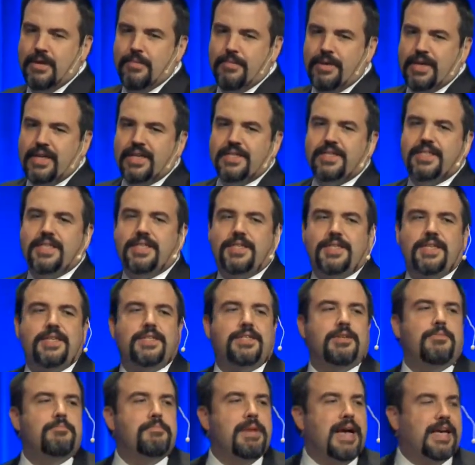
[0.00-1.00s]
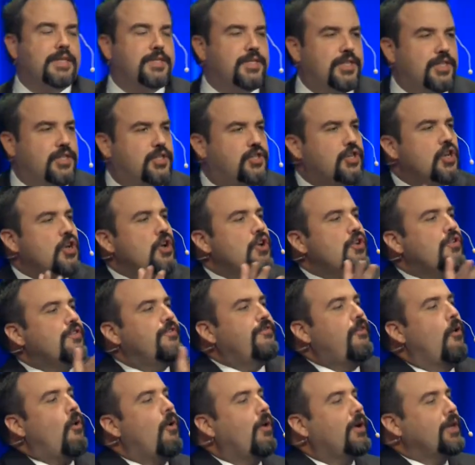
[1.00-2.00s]
Because this is a message
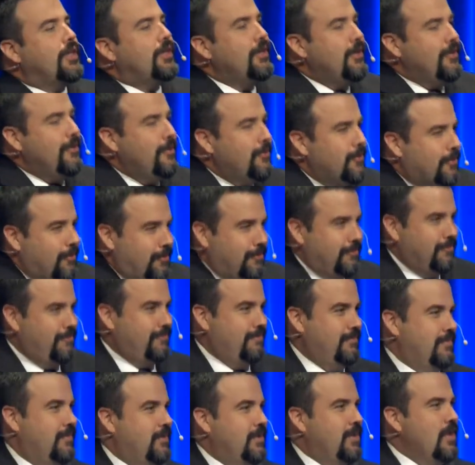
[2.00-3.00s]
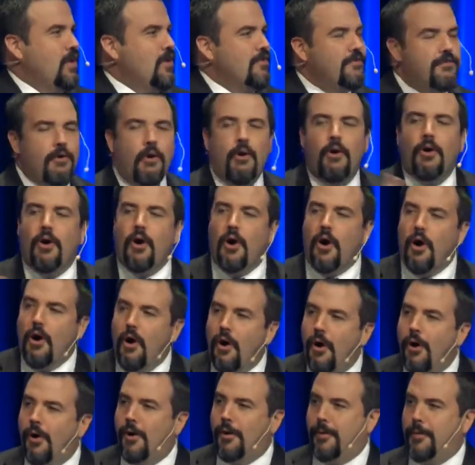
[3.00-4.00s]
for you, for
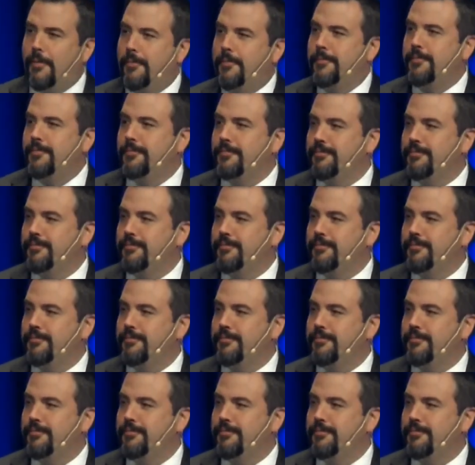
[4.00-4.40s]
all.